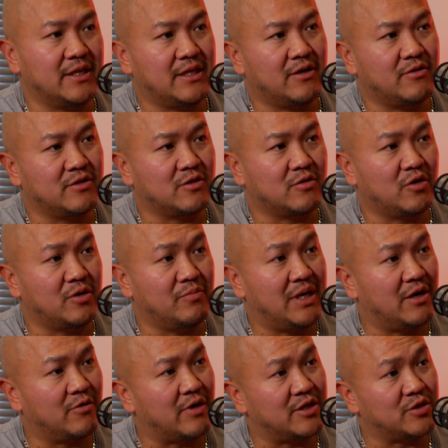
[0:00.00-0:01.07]
There is going to be a
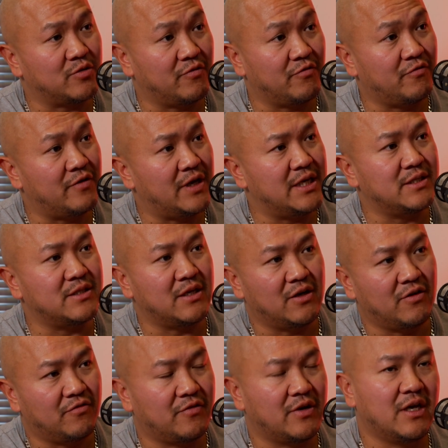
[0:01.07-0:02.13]
gradual phasing
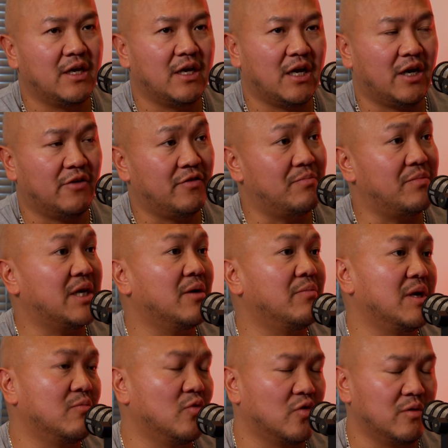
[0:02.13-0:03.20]
of it
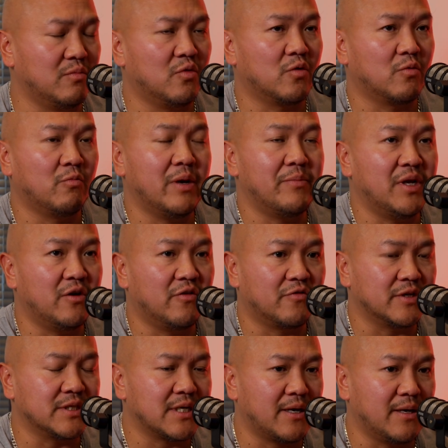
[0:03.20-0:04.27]
becoming more and more women over
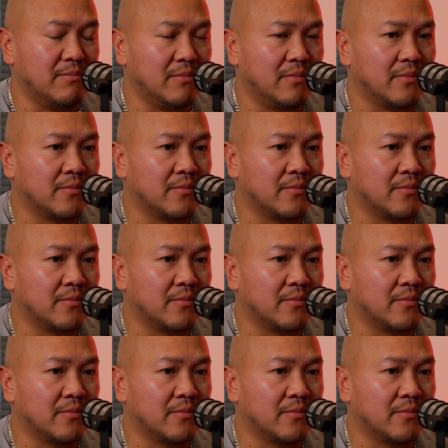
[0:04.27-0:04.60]
time.